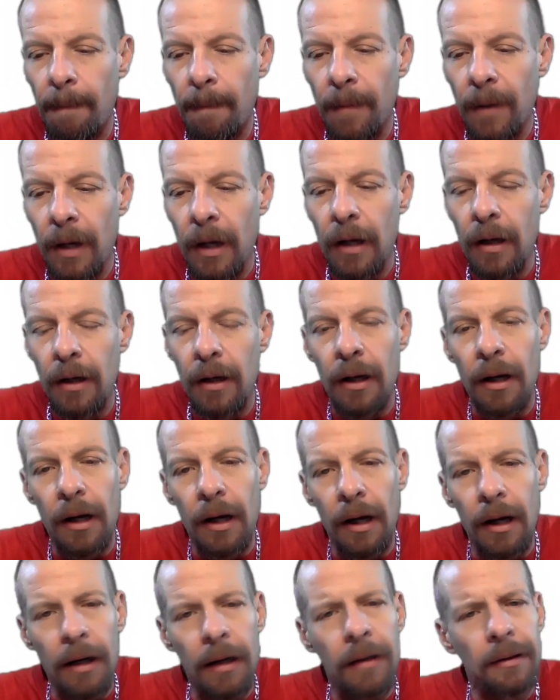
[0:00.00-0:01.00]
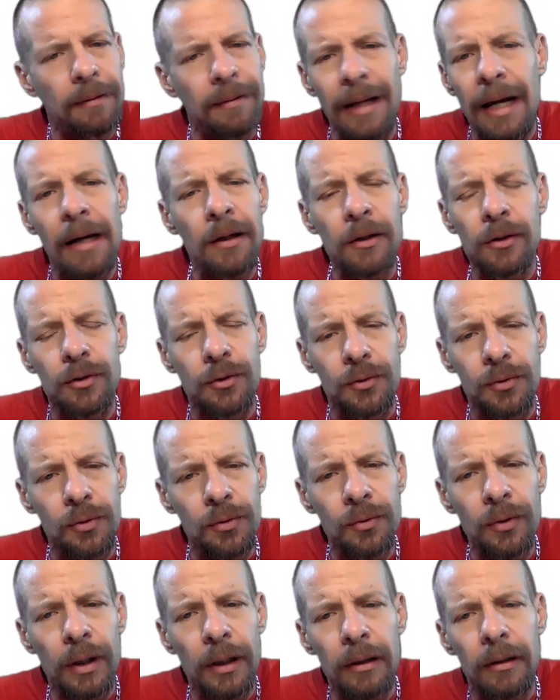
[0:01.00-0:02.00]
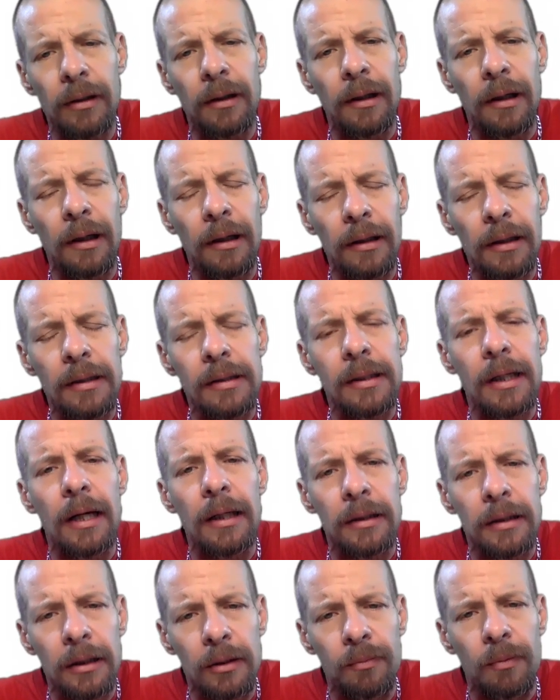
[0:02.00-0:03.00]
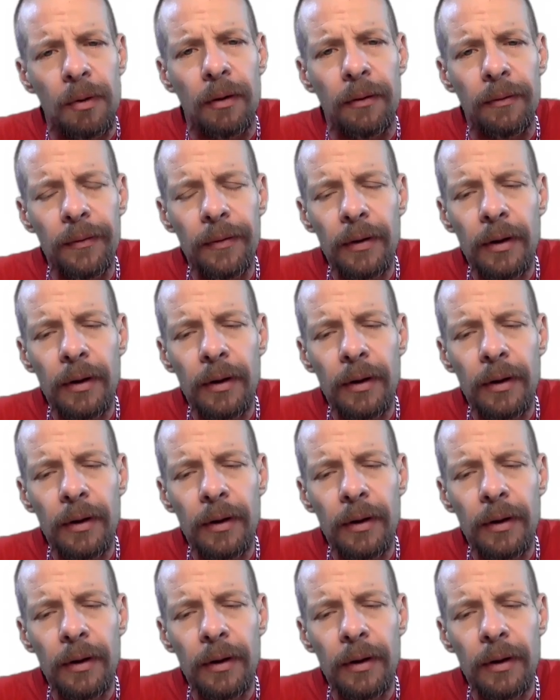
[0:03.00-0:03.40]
And that is true in this case as well.